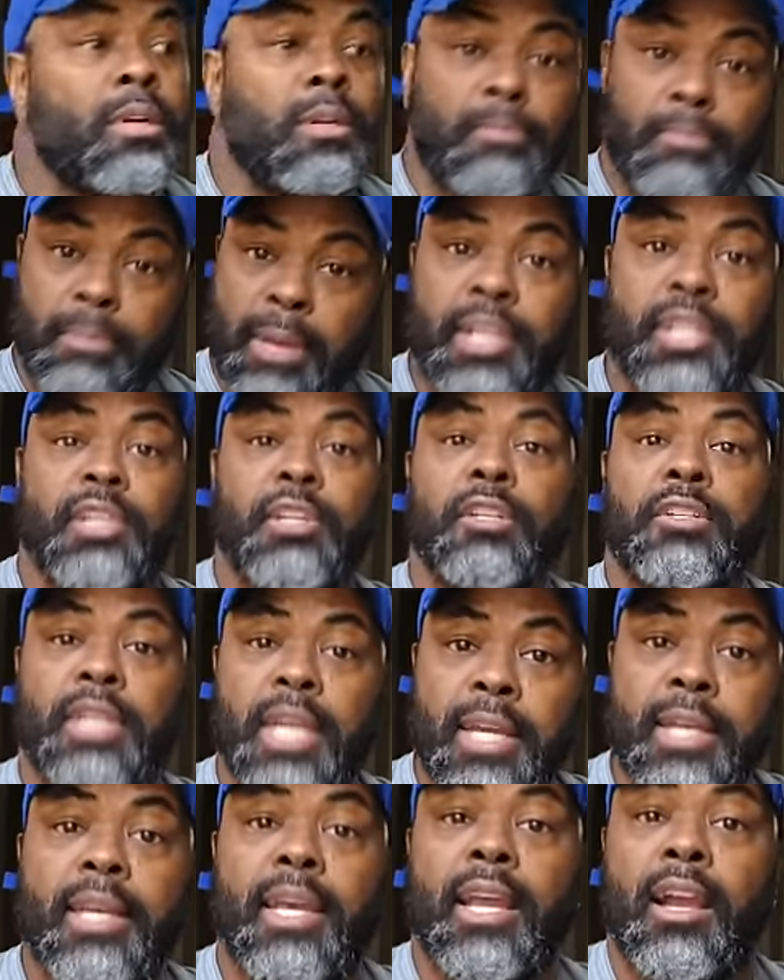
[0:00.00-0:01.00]
Make sure you're
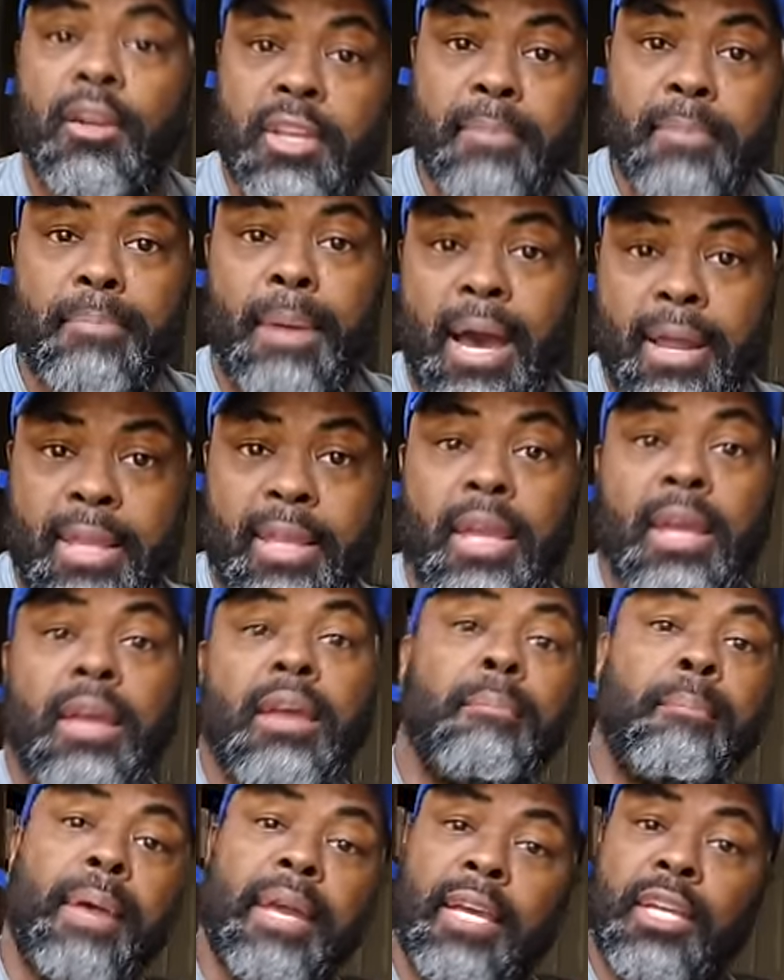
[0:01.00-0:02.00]
taking care of your body,
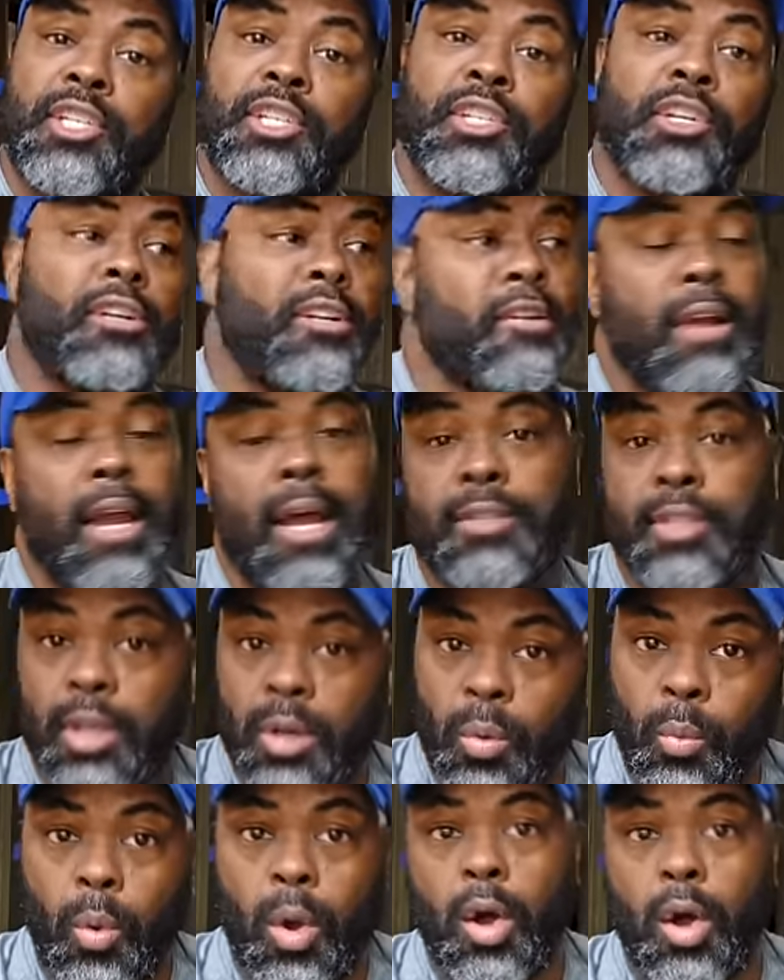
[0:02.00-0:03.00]
making sure you're out
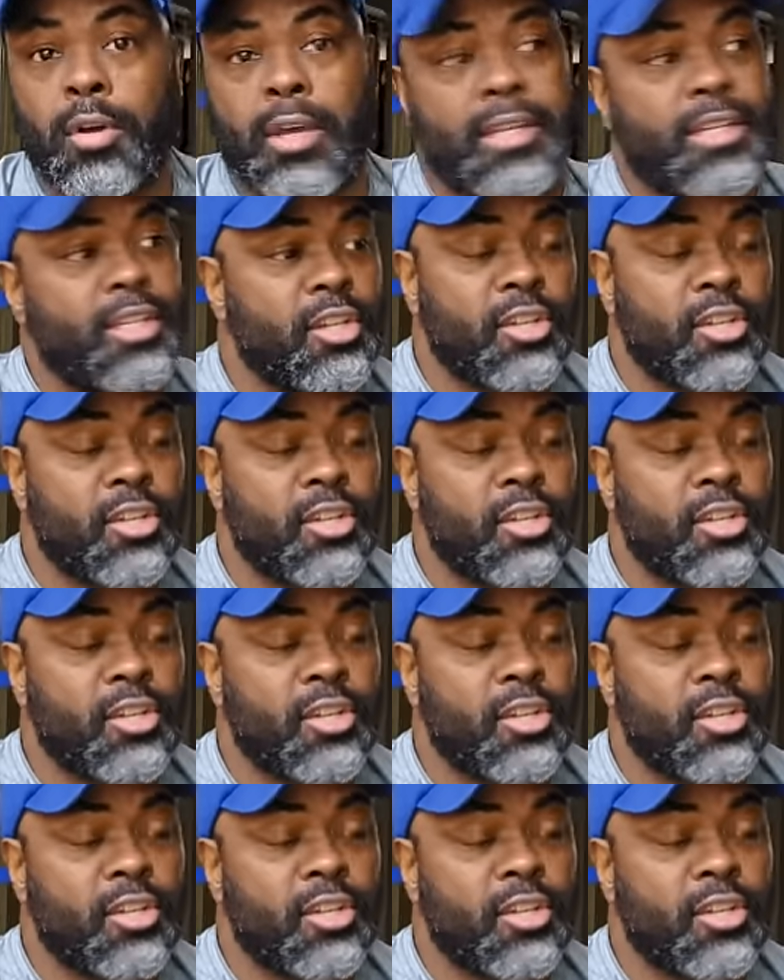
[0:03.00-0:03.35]
there walking,